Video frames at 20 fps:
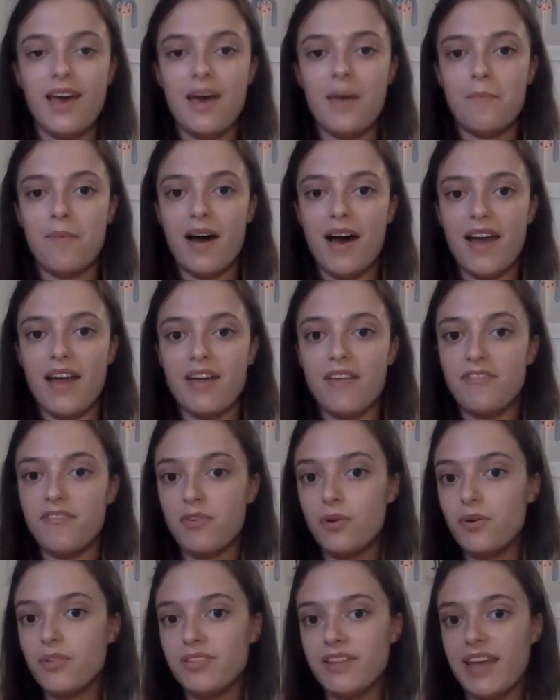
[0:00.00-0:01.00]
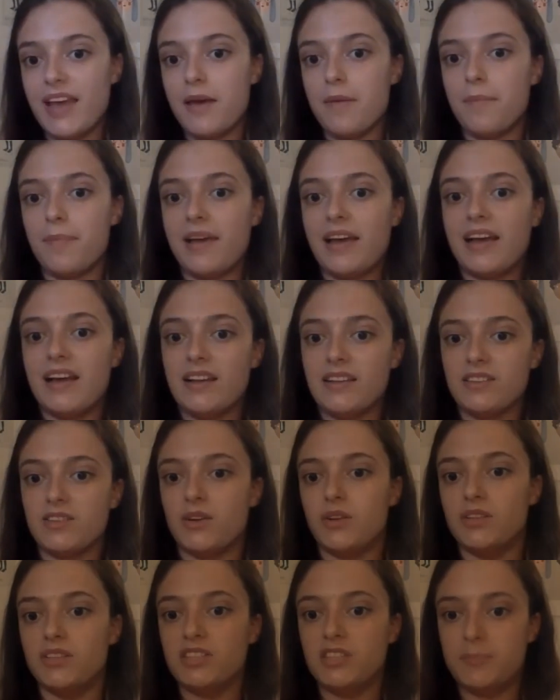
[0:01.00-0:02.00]
My fourth tip is
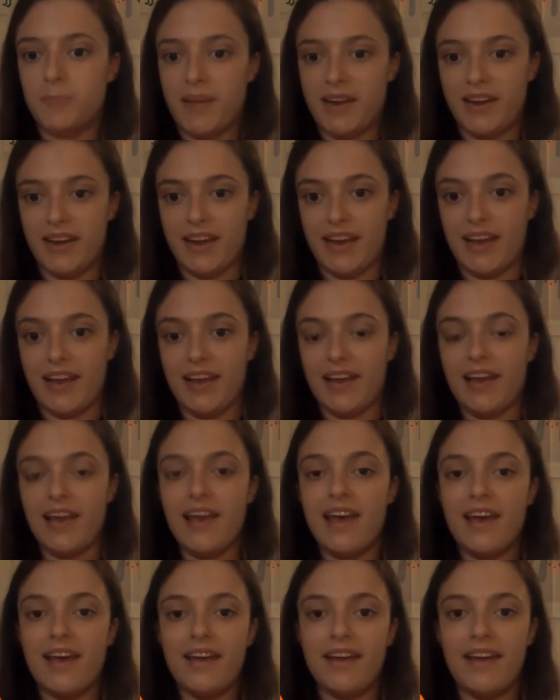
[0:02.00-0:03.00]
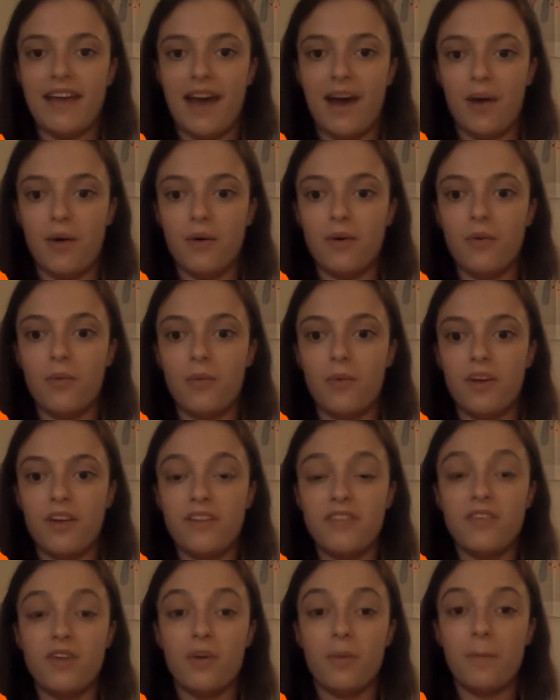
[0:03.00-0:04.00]
on spending. Now, one
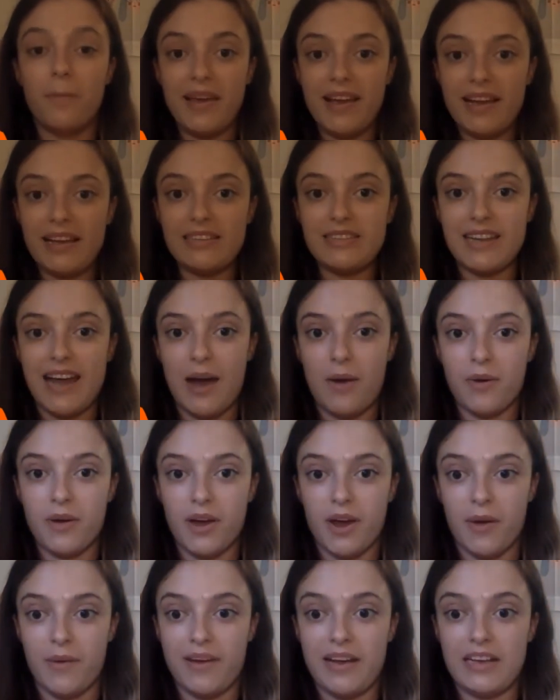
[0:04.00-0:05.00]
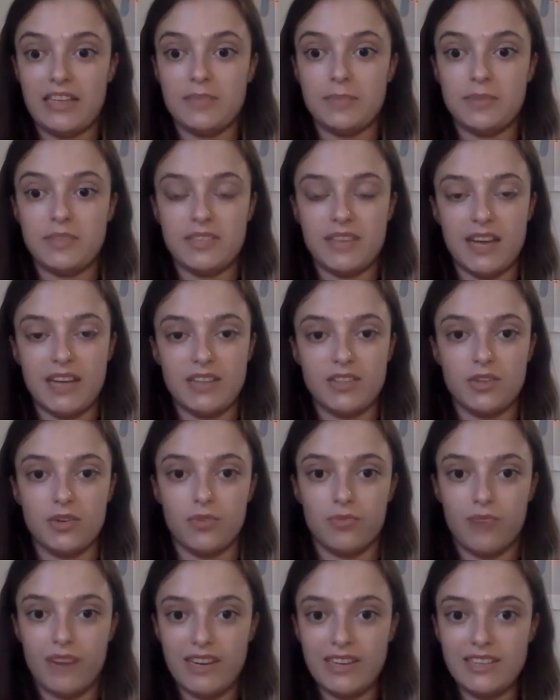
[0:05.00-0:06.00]
of your biggest outgoings besides
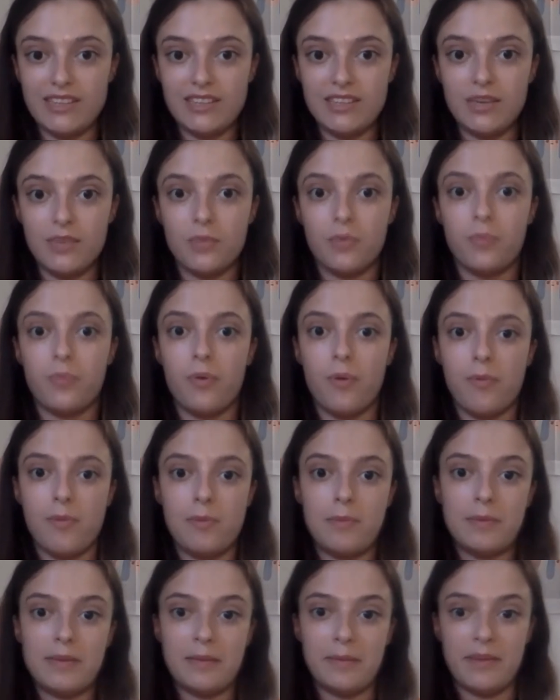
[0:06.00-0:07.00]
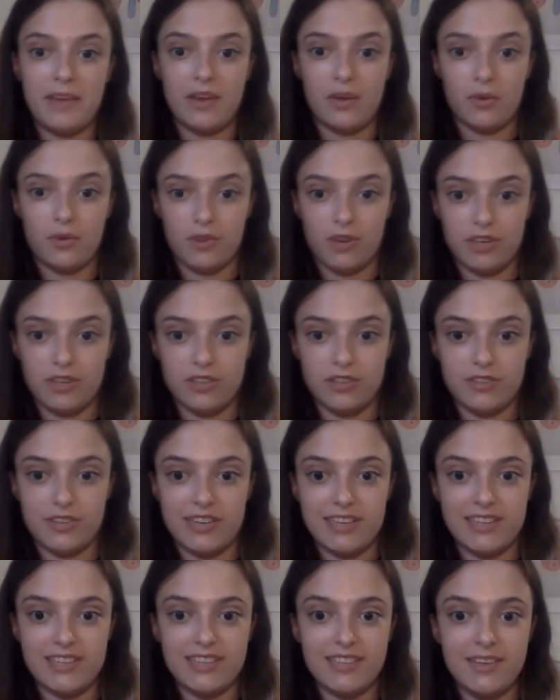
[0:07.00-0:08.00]
your rent will probably be your
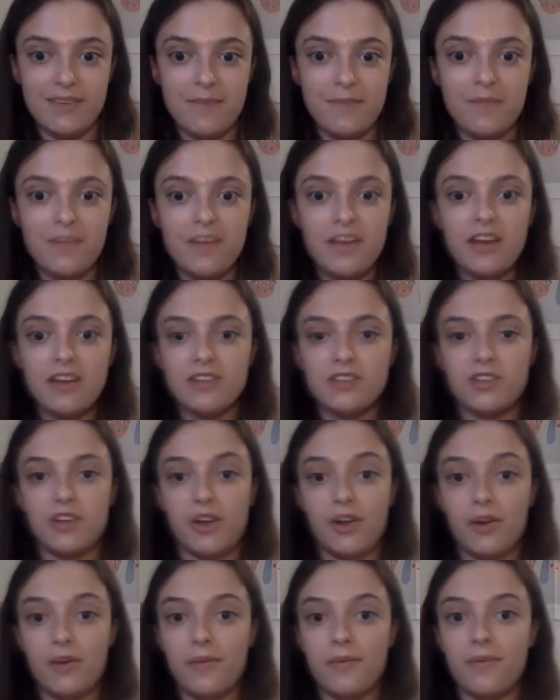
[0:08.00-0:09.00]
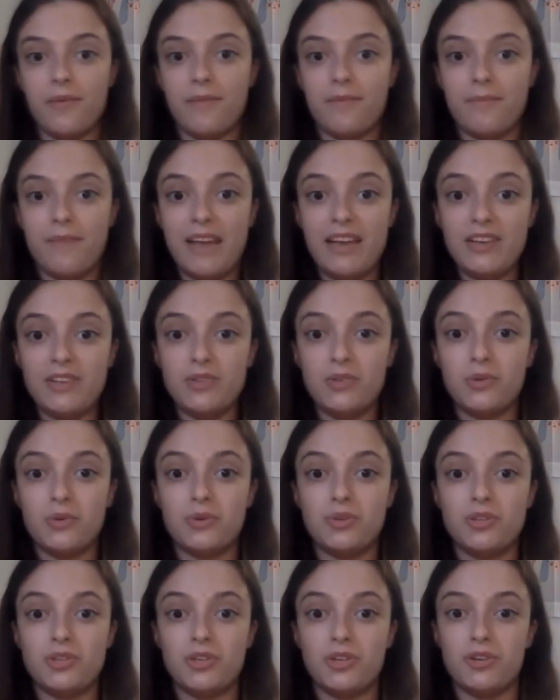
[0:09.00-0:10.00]
groceries. So make sure
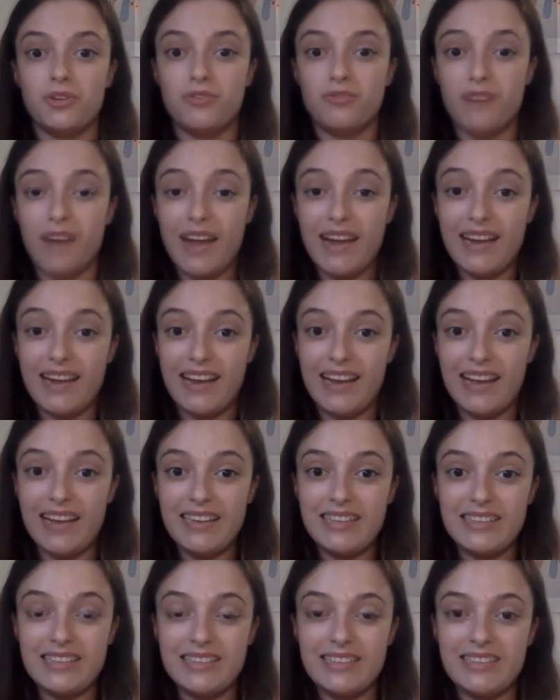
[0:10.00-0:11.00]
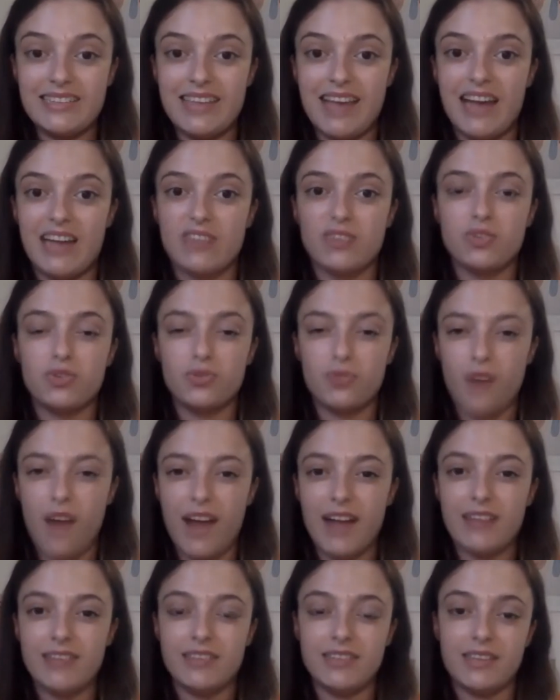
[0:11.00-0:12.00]
to write lists and try
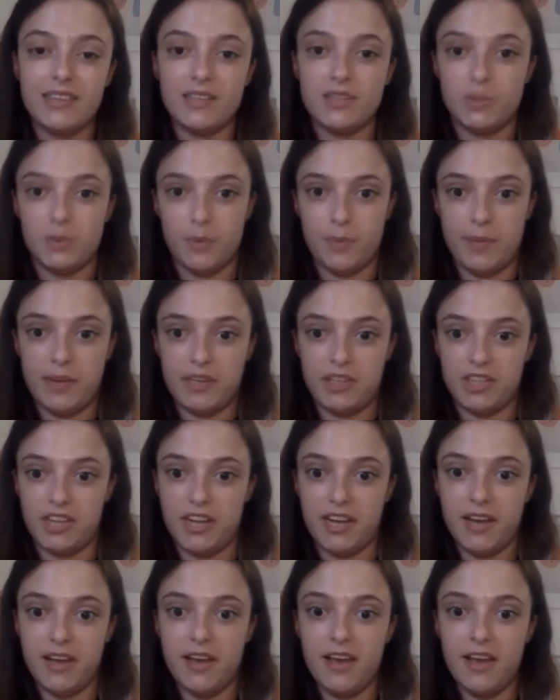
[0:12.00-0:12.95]
and stick to a budget.